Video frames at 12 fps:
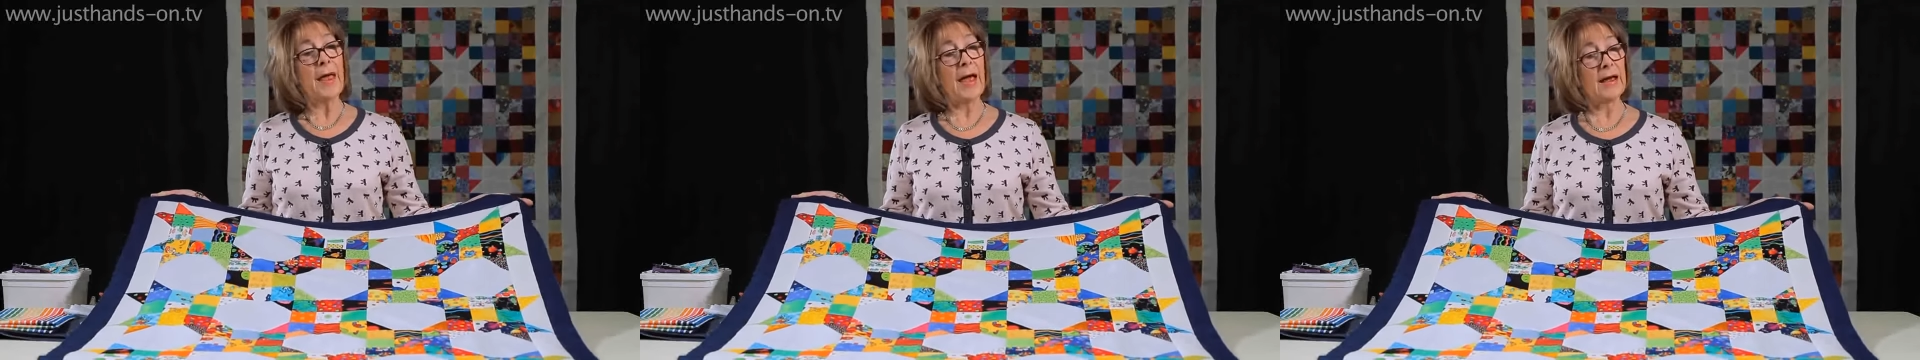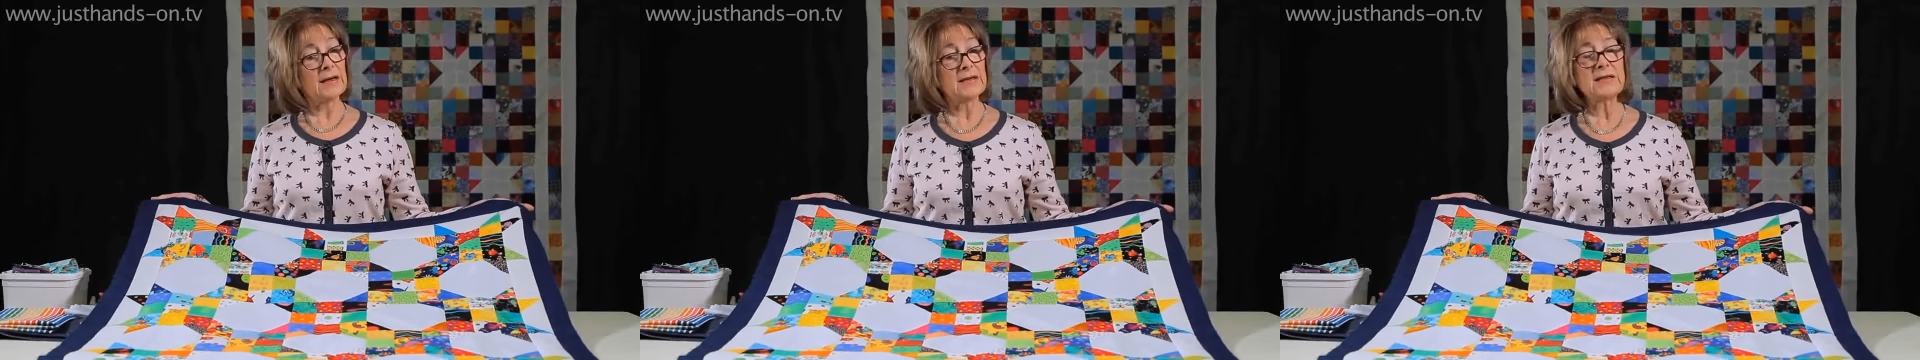
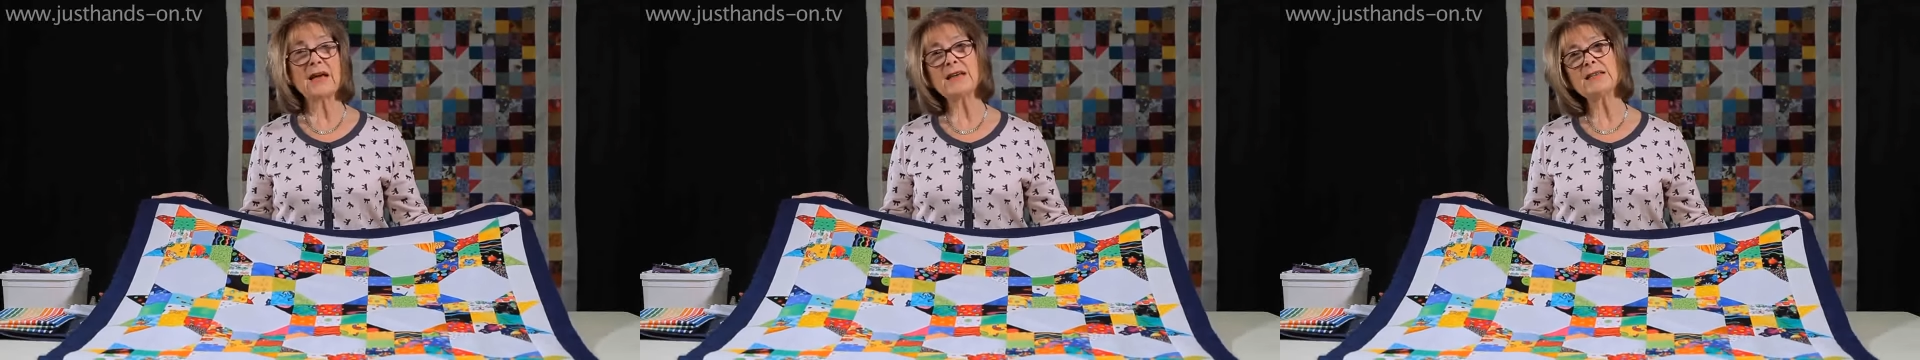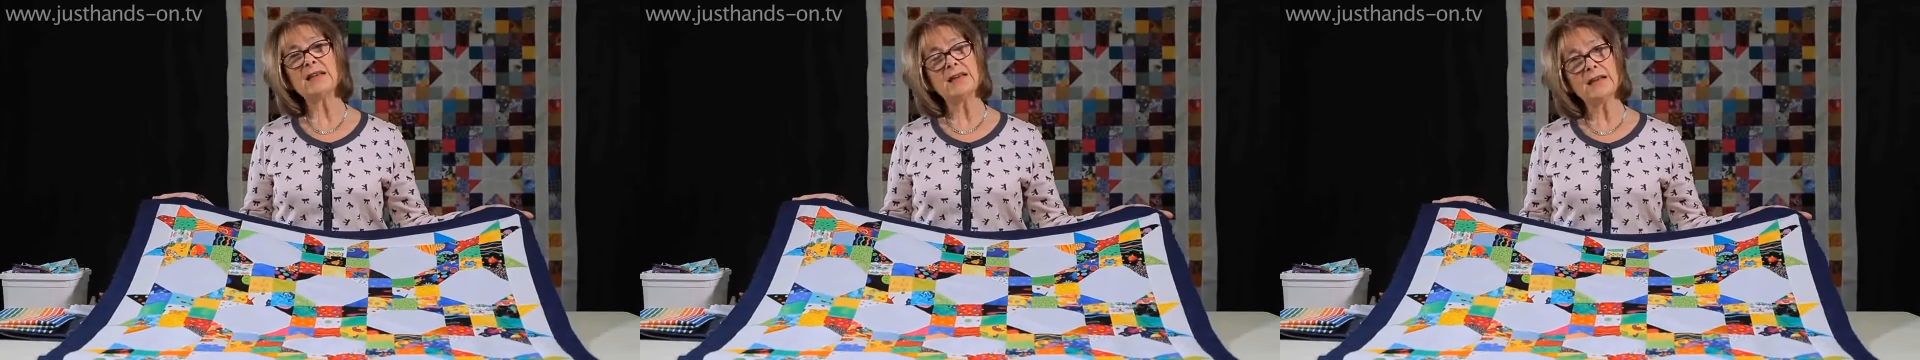and it
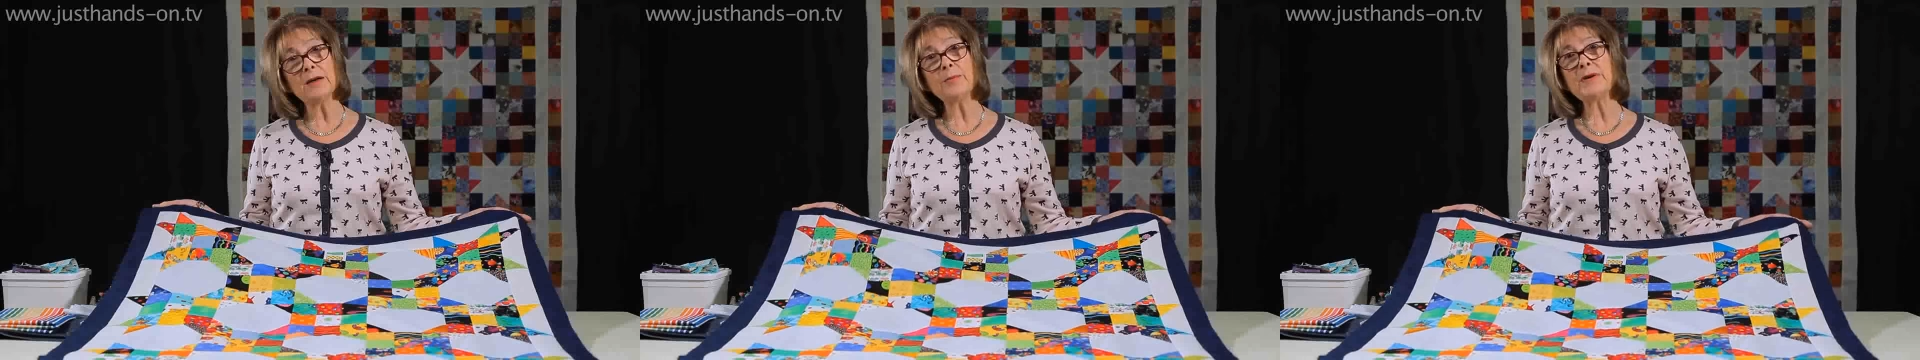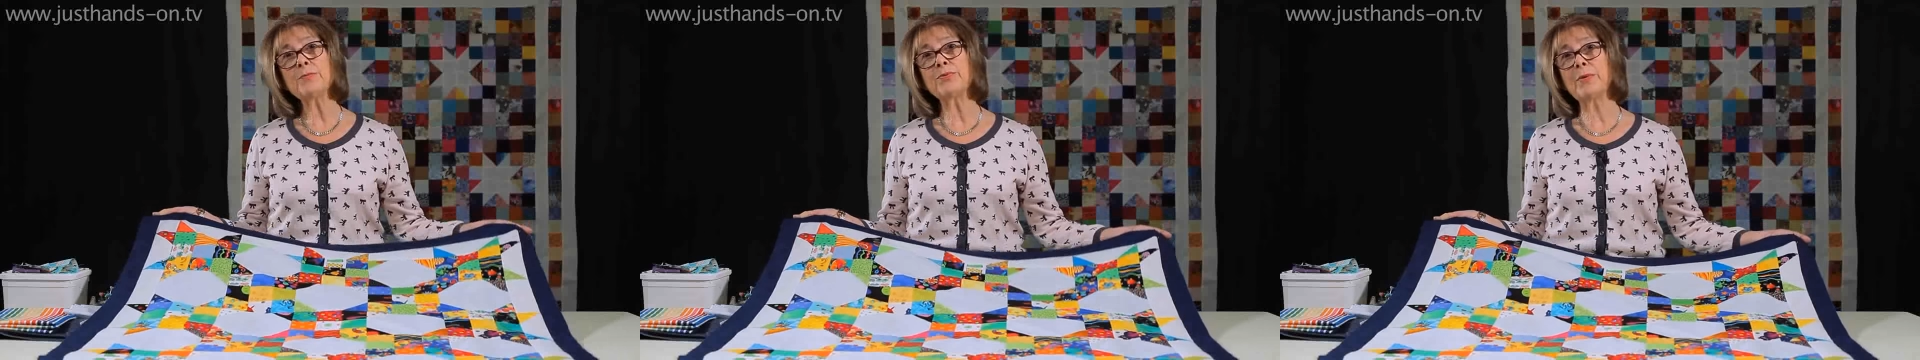takes a little
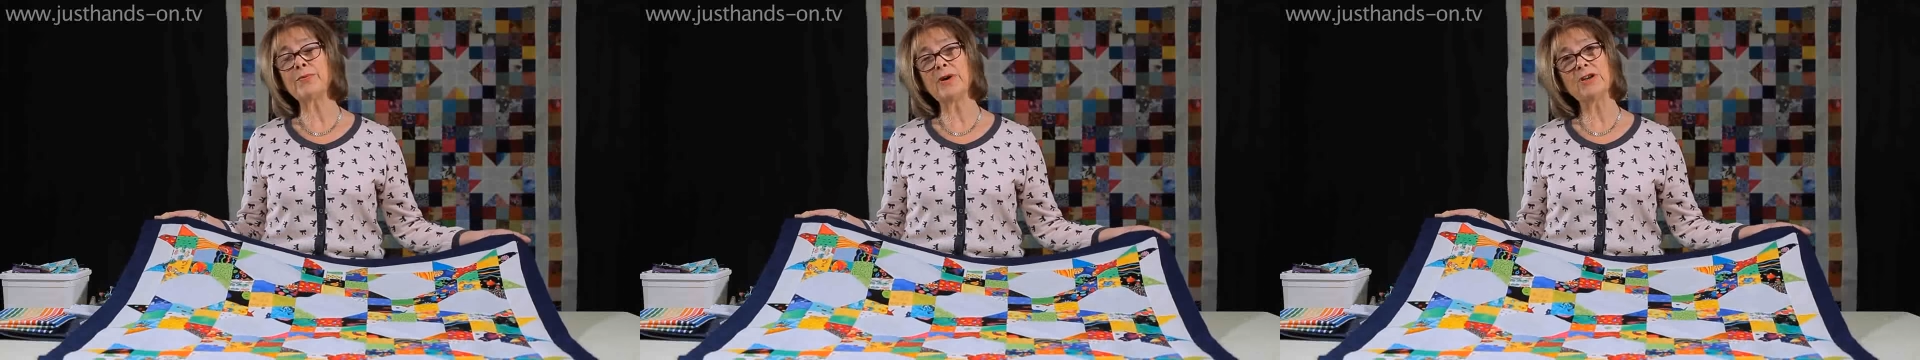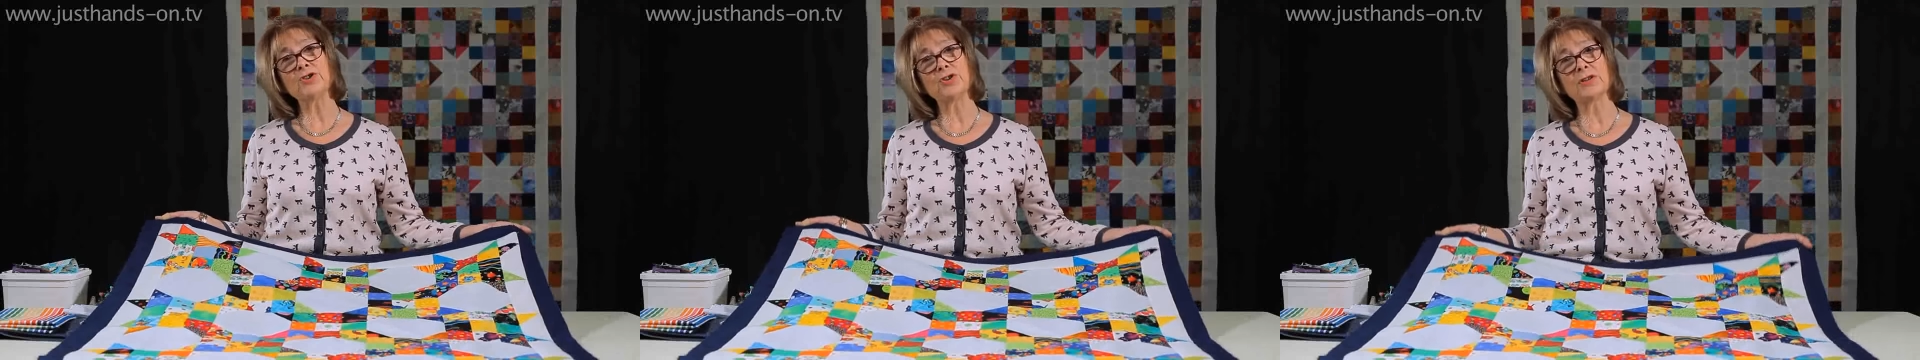bit of
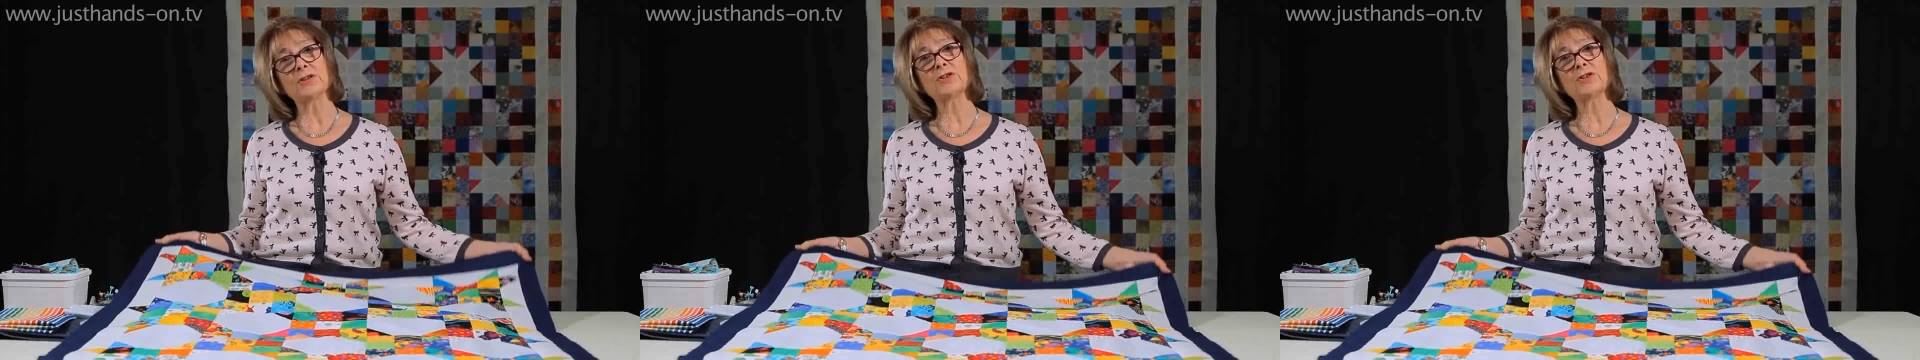preparation.